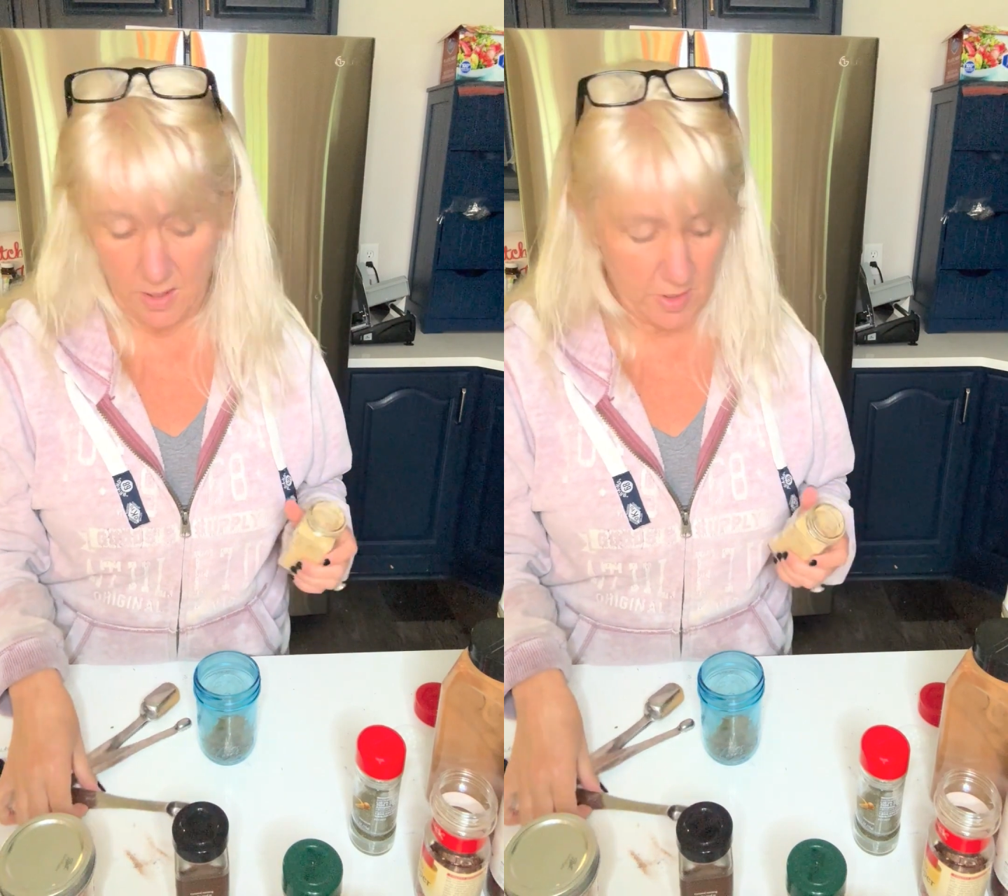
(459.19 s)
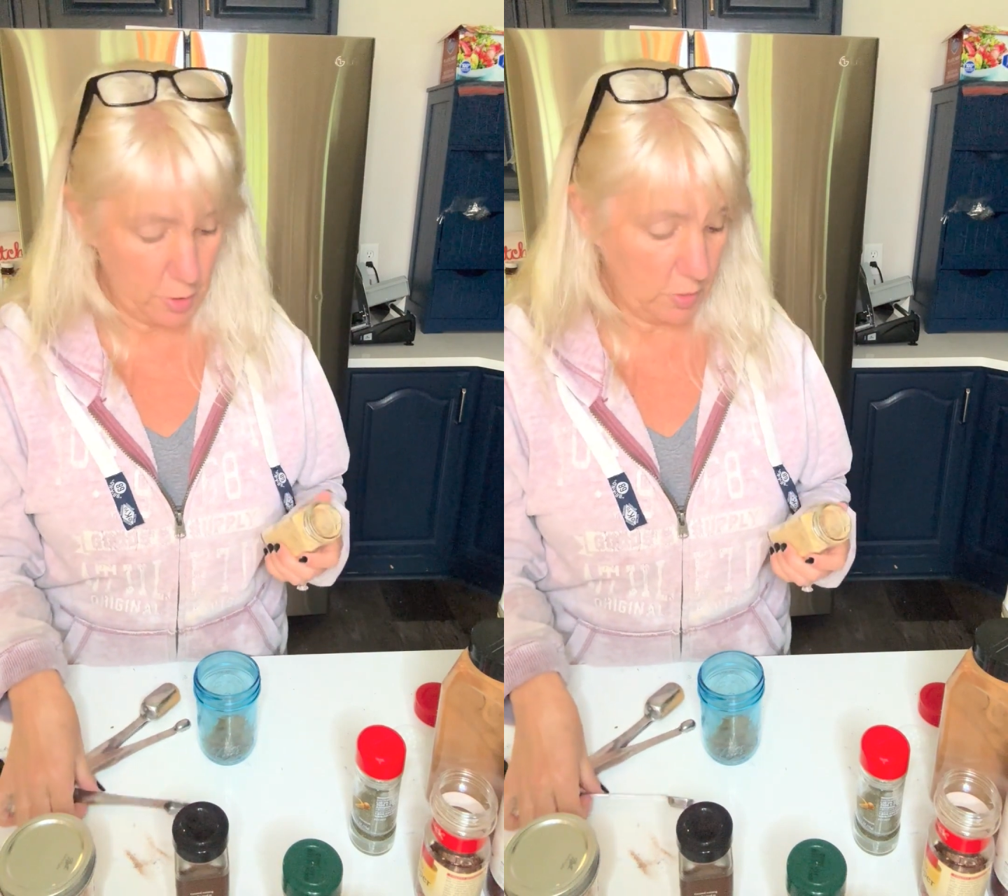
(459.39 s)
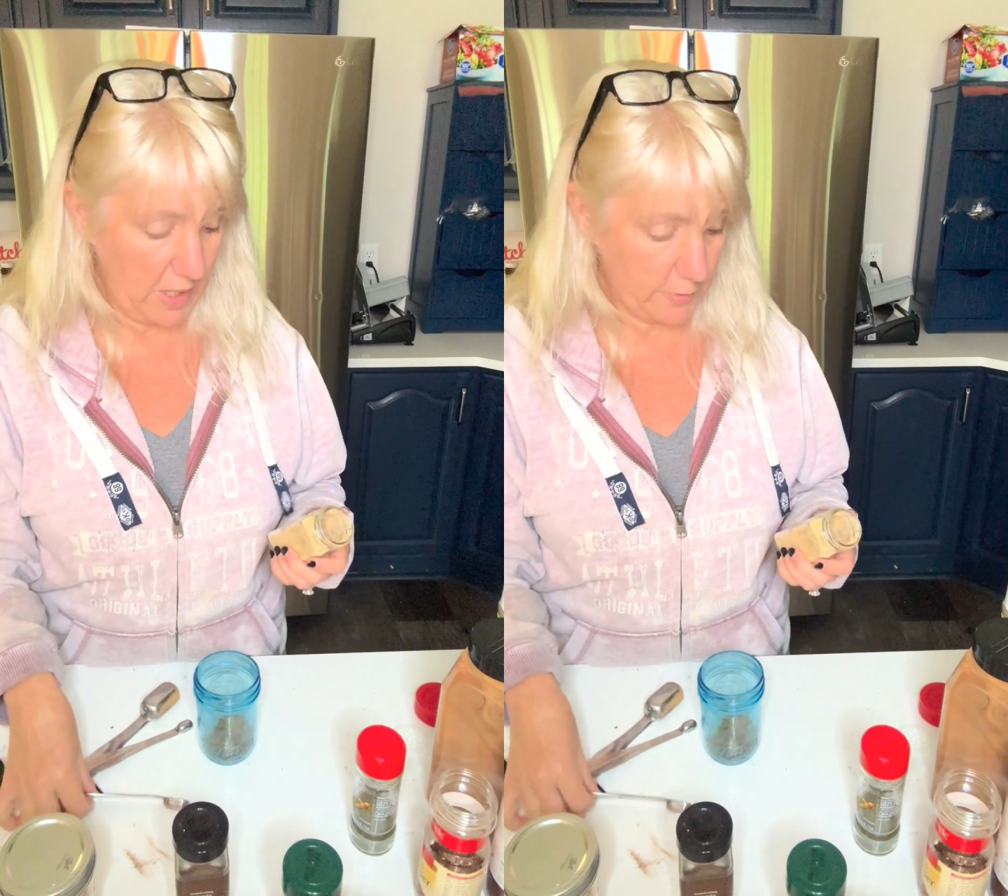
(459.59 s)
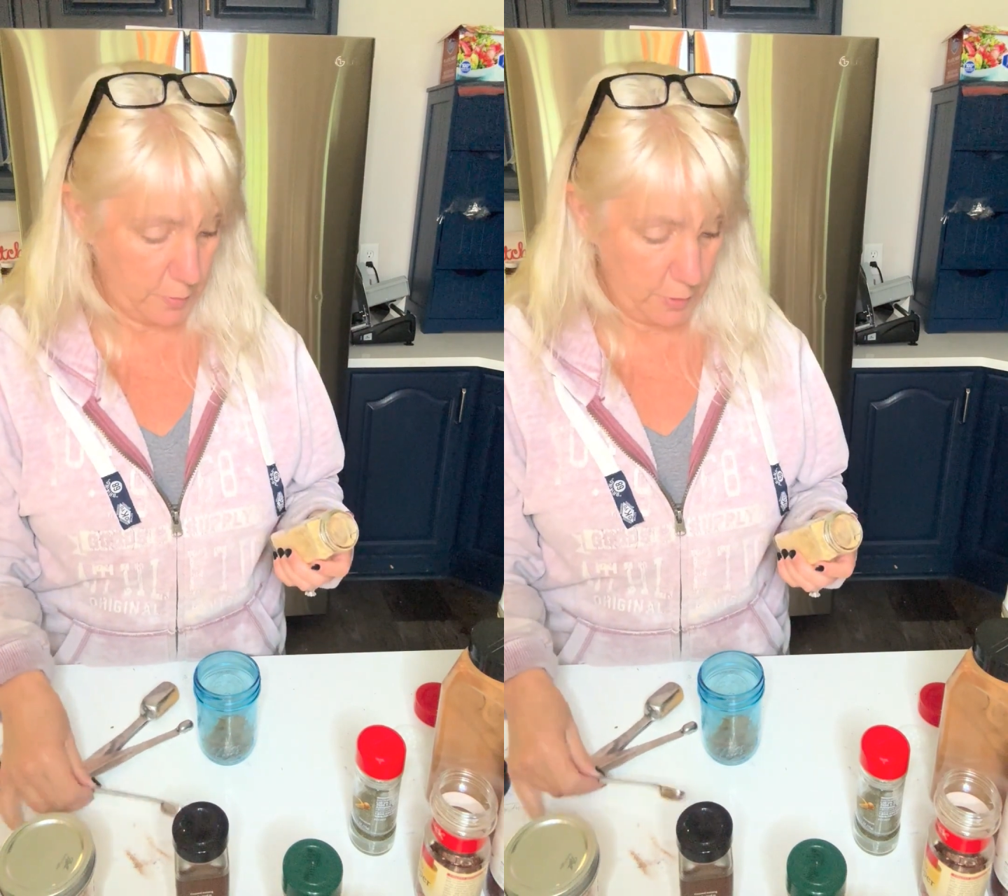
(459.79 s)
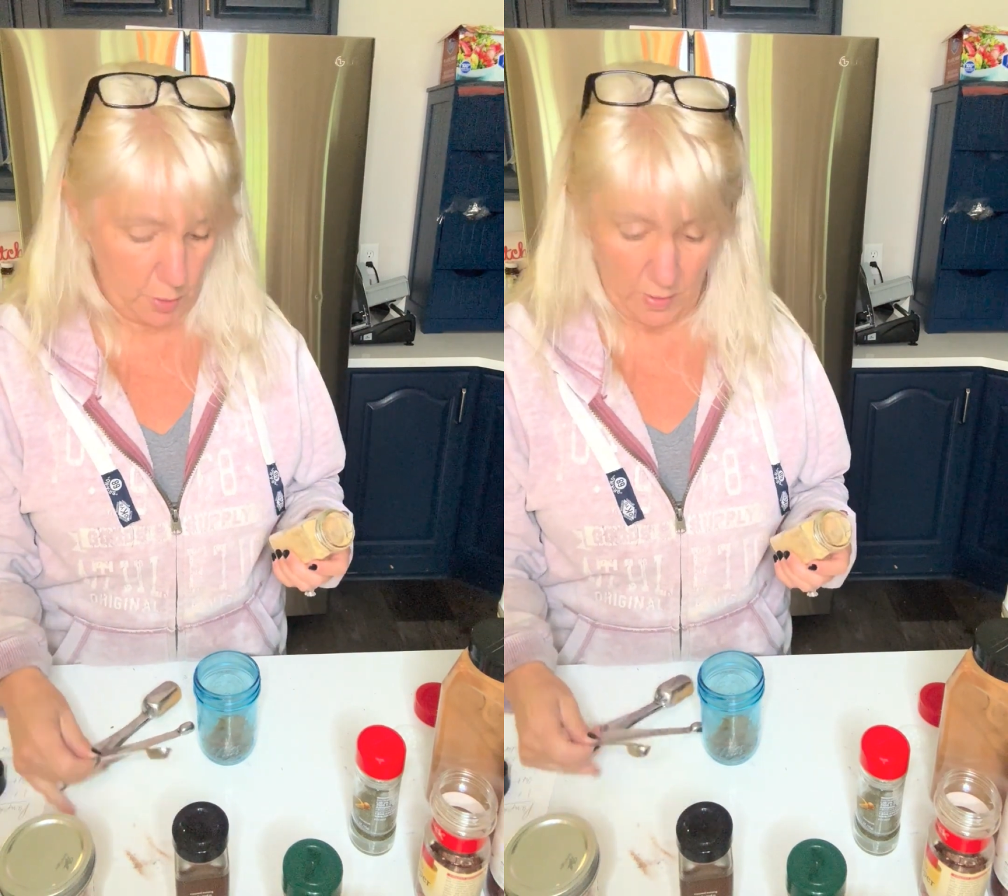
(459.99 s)
then you only have to
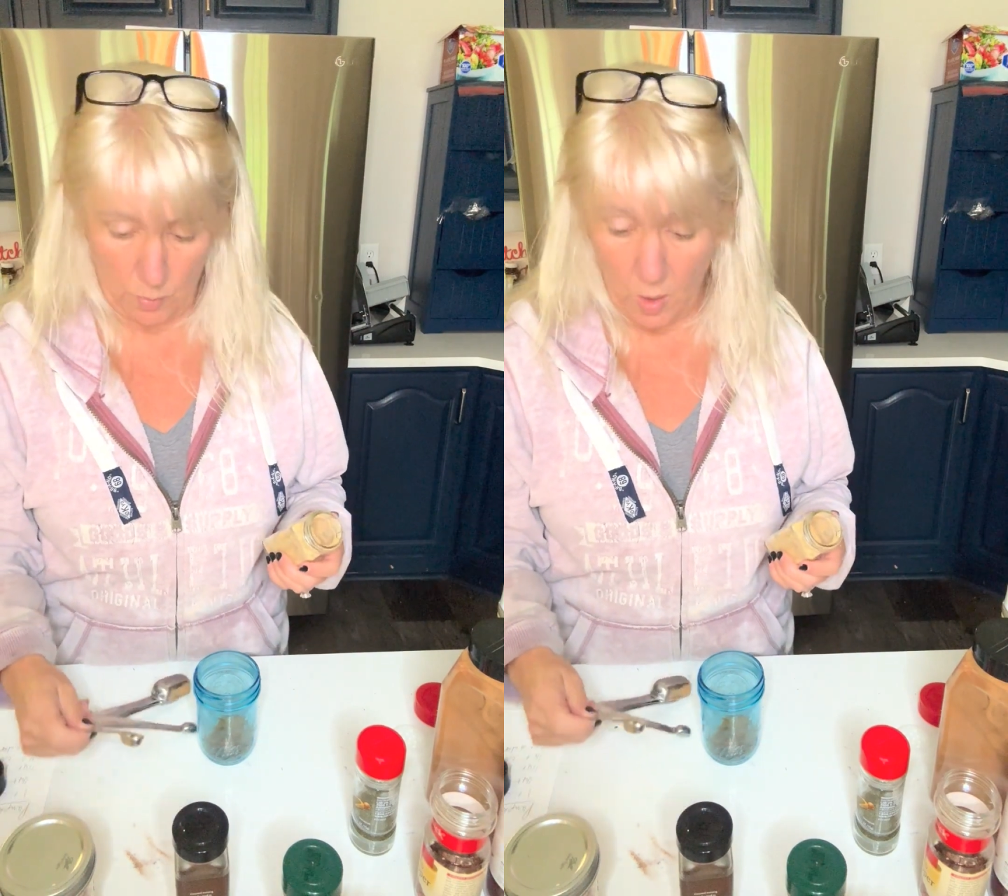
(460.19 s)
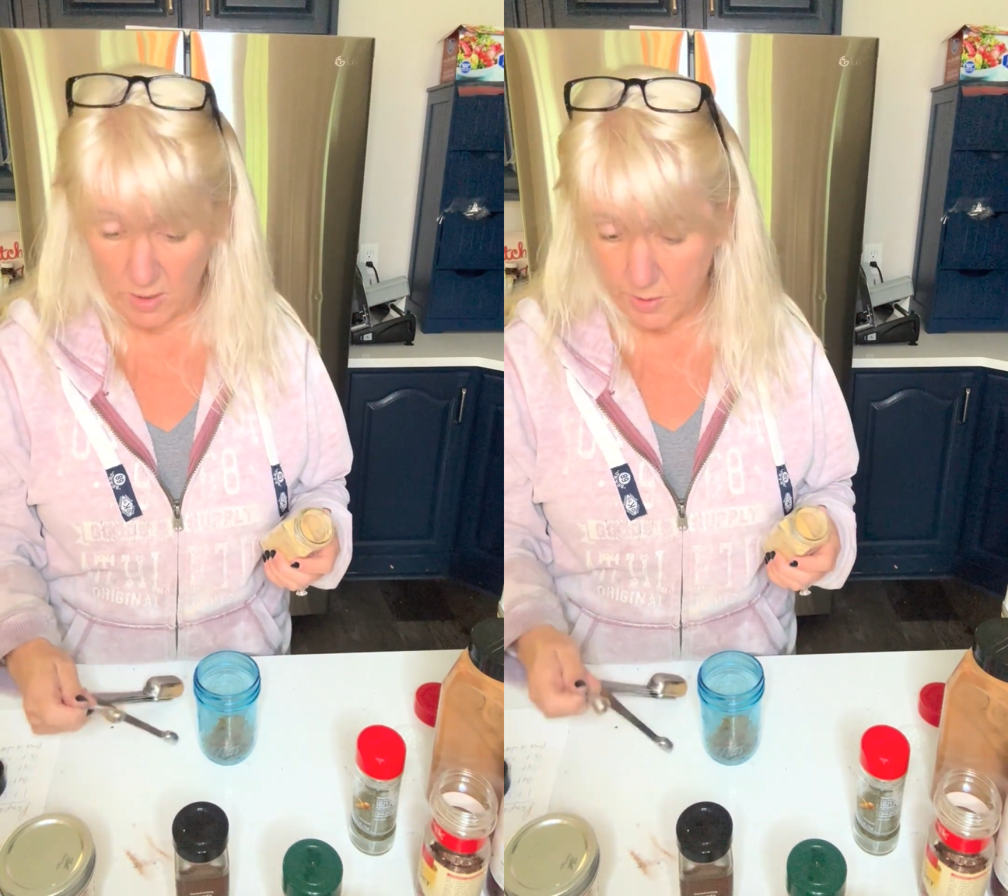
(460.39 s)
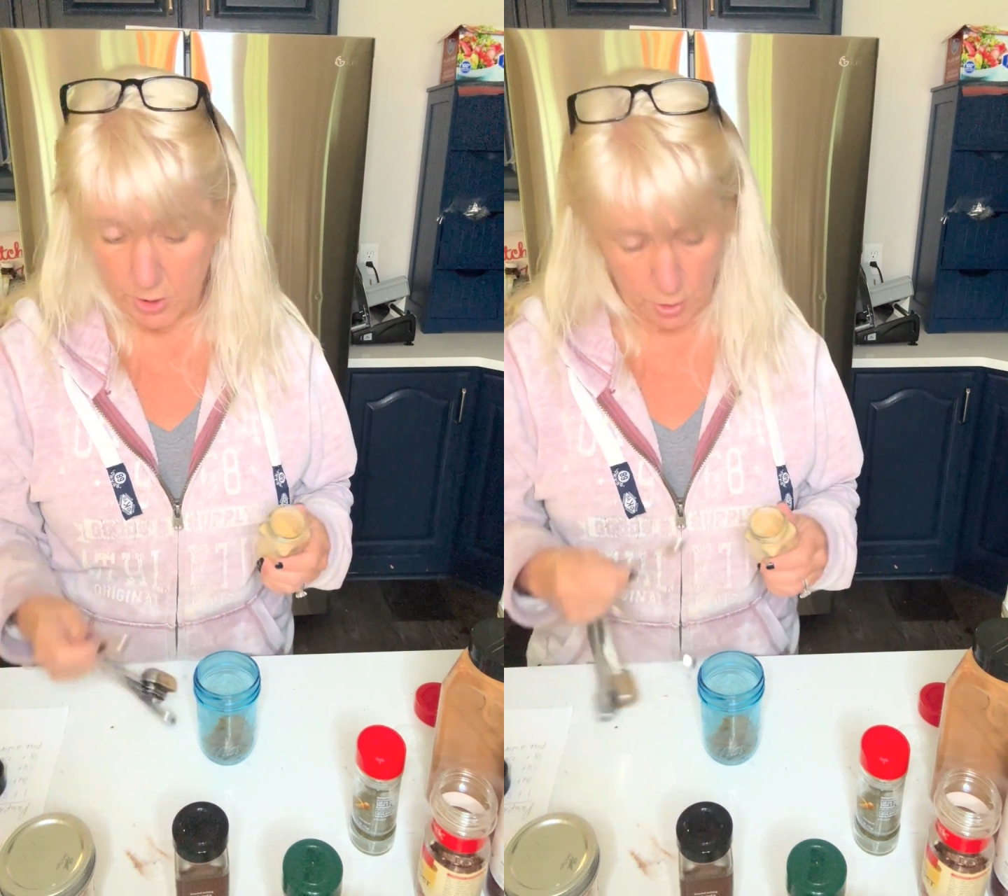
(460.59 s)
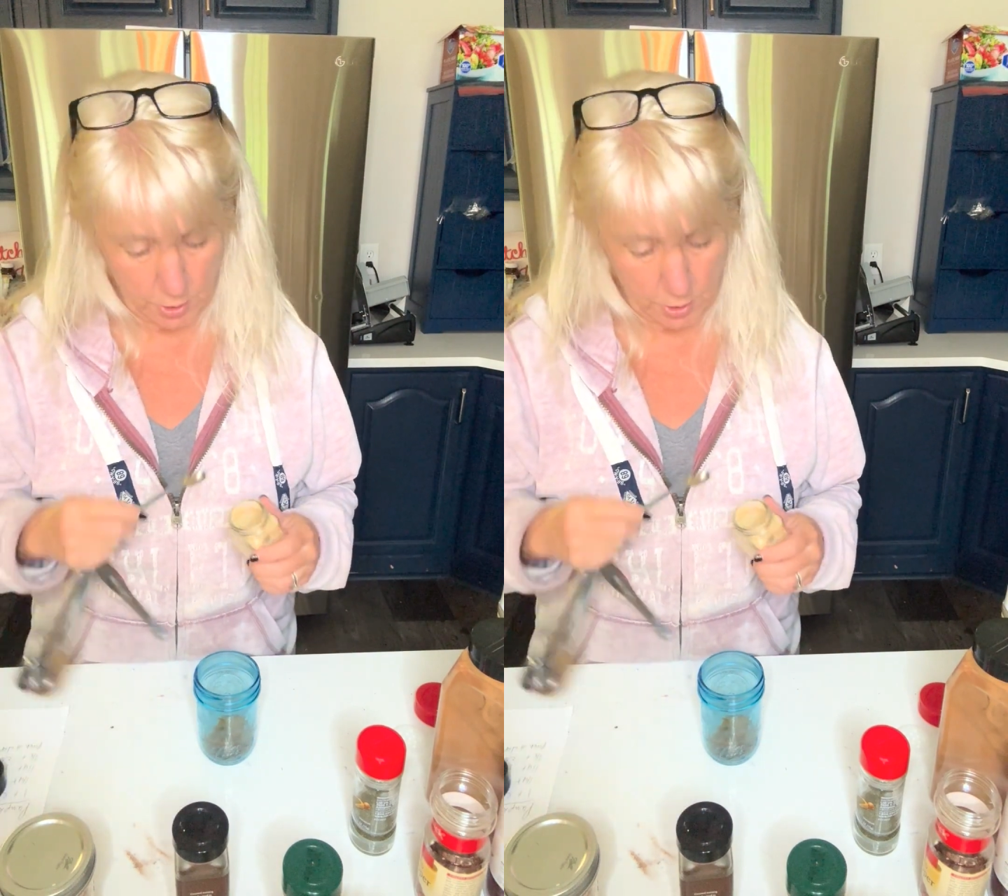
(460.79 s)
put it away once and you're